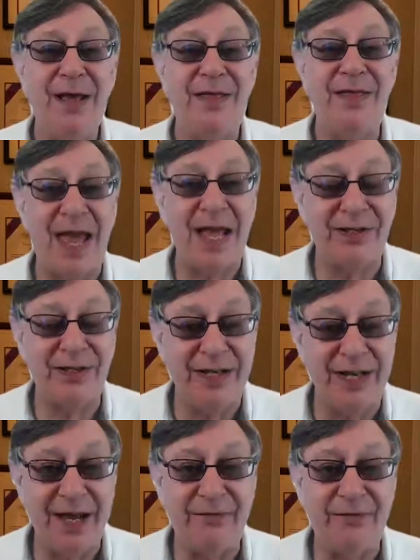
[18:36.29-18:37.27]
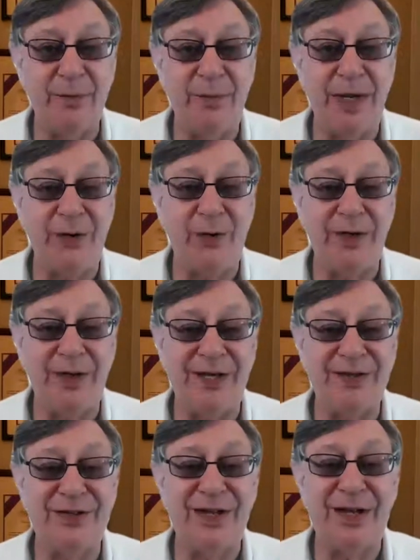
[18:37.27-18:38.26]
Thanks again for being with
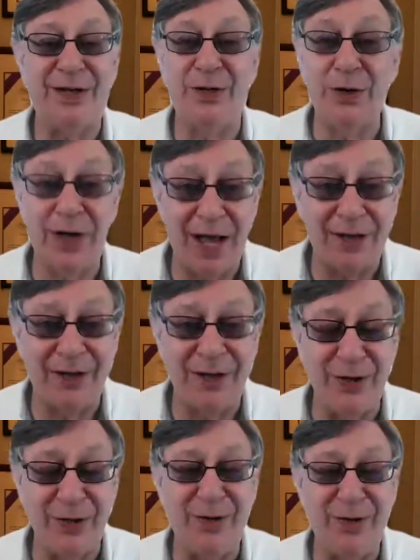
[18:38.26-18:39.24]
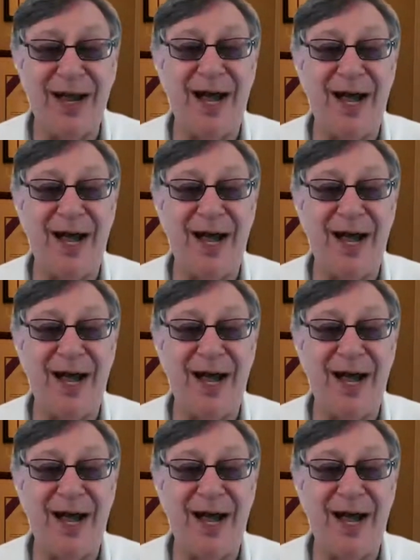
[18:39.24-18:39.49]
us. Good luck to you.